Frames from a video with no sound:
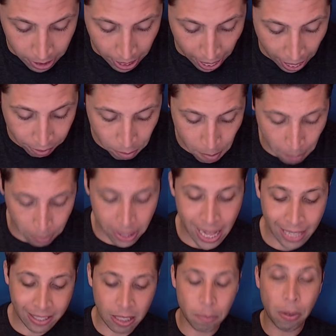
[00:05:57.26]
And remember,
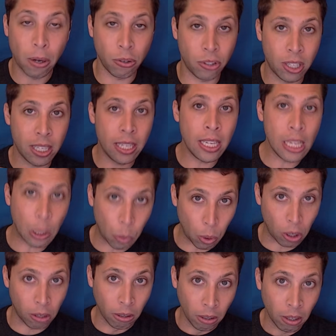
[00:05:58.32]
that's supposed to
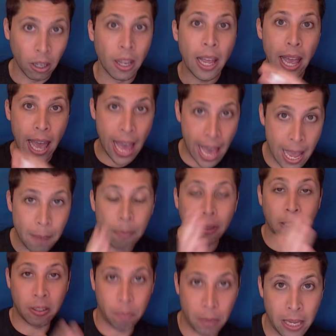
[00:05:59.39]
equal a
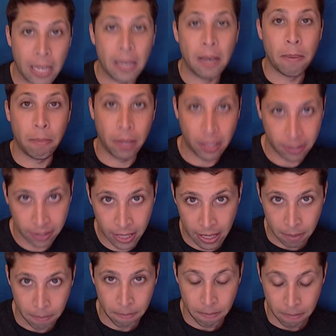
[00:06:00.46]
plus b plus
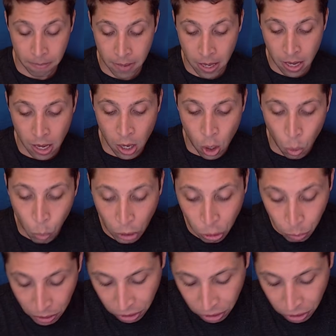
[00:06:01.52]
c, which we